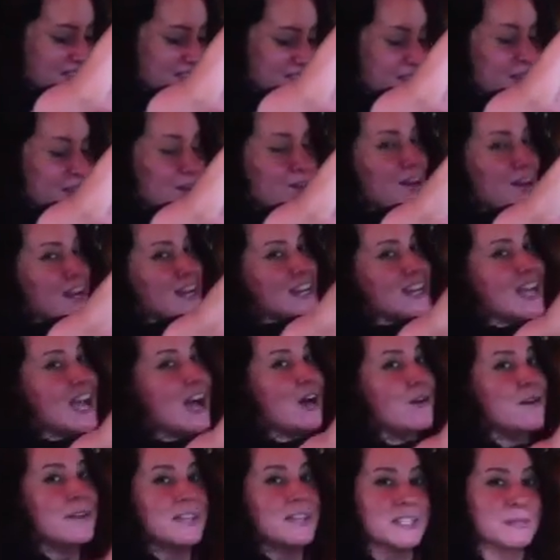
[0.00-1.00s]
Cask Ale right
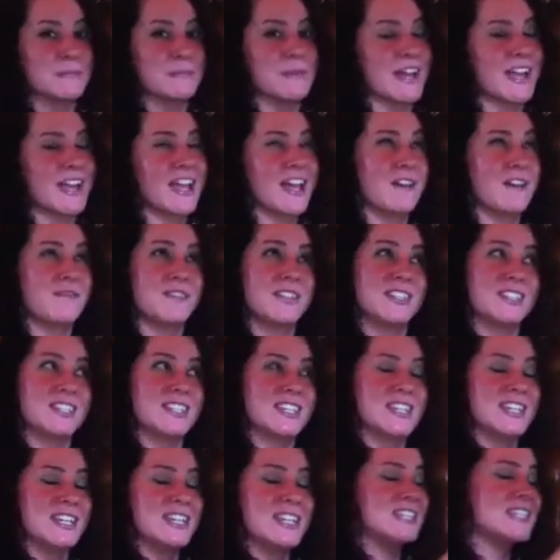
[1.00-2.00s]
now is by Heavy
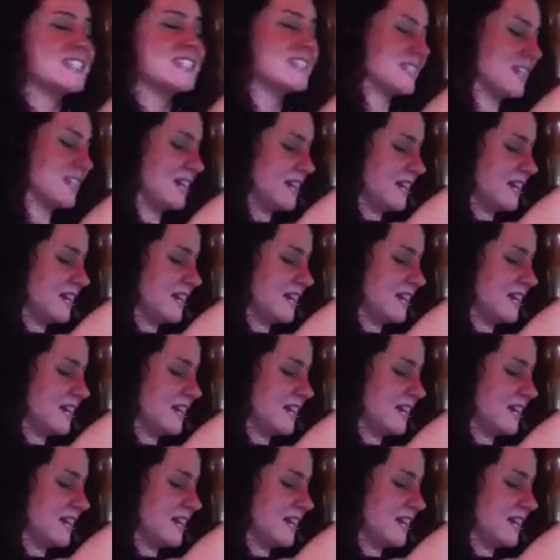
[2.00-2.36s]
Seas.